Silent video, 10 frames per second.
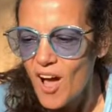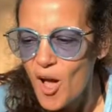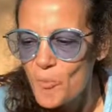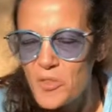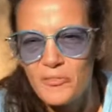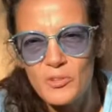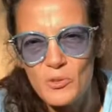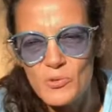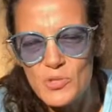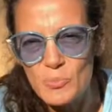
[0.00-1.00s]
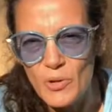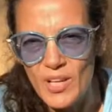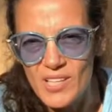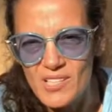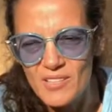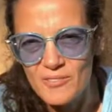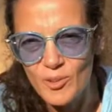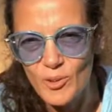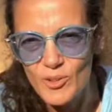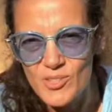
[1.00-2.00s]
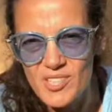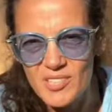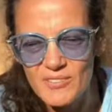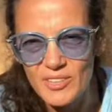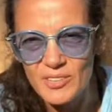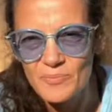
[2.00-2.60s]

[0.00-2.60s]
with a few sprays of colloidal silver,